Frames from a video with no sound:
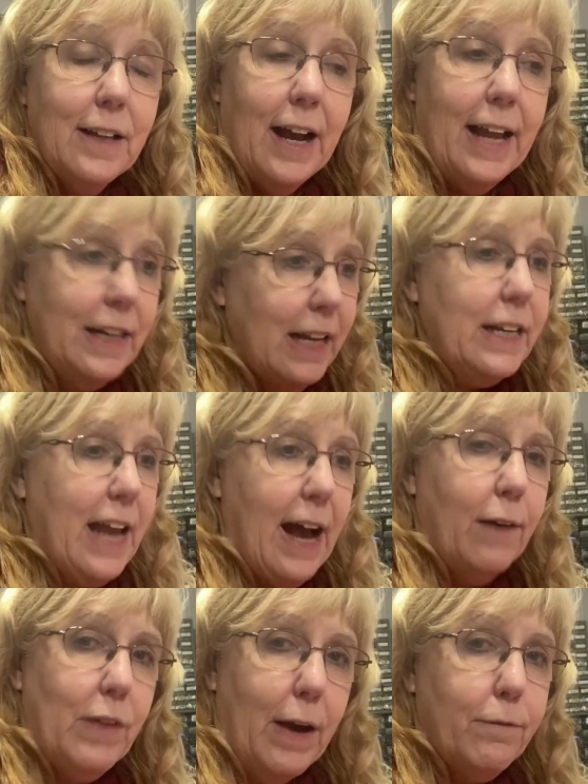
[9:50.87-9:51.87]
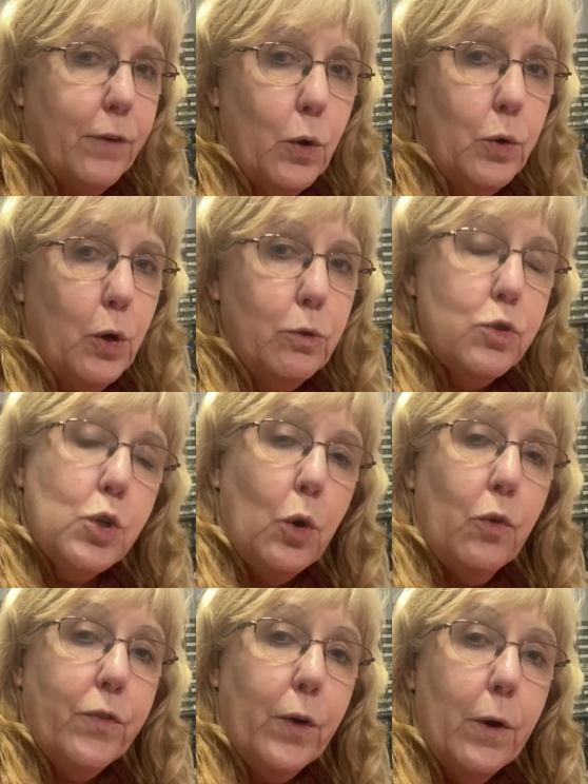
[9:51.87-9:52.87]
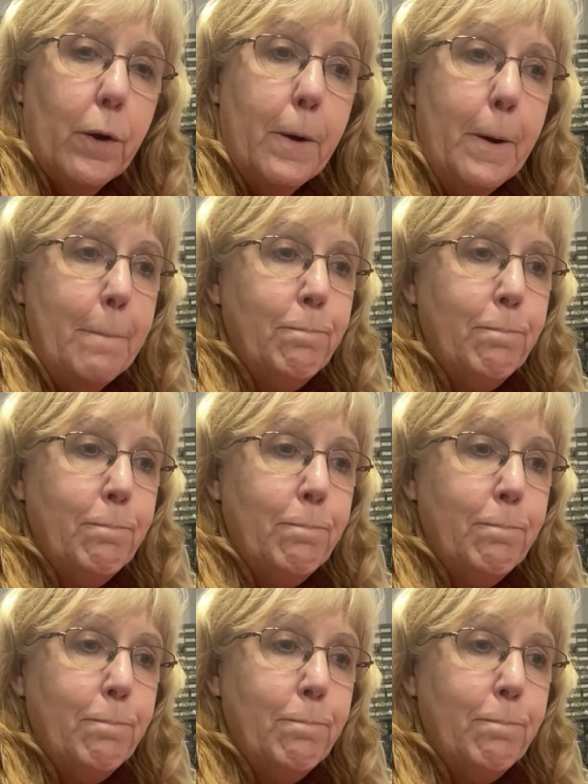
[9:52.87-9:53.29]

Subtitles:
I need to have that photo. So for